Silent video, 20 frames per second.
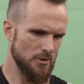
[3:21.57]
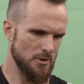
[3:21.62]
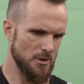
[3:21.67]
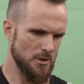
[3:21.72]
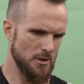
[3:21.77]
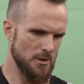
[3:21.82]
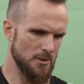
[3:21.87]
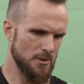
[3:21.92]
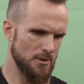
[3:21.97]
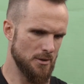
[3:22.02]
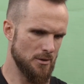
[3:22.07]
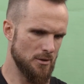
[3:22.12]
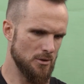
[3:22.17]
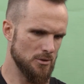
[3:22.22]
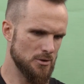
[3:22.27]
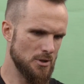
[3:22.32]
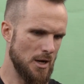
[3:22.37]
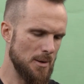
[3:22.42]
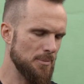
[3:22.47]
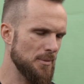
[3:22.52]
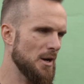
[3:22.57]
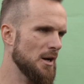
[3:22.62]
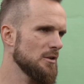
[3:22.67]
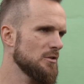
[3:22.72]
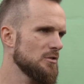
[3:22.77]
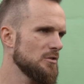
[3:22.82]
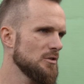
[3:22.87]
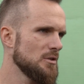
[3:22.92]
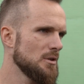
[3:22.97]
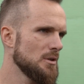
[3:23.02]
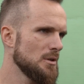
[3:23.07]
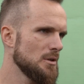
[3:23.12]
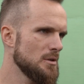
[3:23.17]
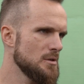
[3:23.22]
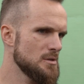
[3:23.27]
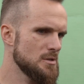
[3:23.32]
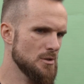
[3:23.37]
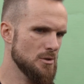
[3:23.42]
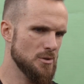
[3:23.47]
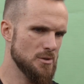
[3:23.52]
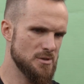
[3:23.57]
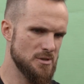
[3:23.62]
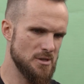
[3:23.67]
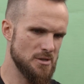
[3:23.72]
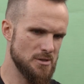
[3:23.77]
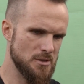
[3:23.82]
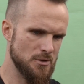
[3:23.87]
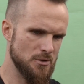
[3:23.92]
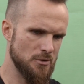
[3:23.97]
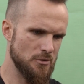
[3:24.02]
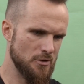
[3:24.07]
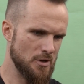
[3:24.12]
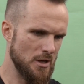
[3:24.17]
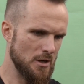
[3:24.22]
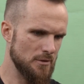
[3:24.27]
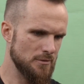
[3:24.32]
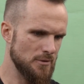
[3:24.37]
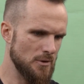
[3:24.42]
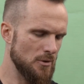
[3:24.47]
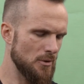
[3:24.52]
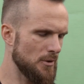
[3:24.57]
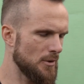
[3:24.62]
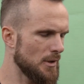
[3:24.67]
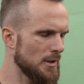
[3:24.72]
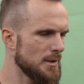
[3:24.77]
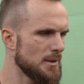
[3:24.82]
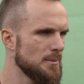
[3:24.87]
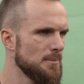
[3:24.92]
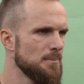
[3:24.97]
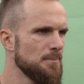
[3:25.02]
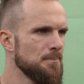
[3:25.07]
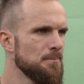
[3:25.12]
They're all top notch, and so it's easy to just kind of follow their lead.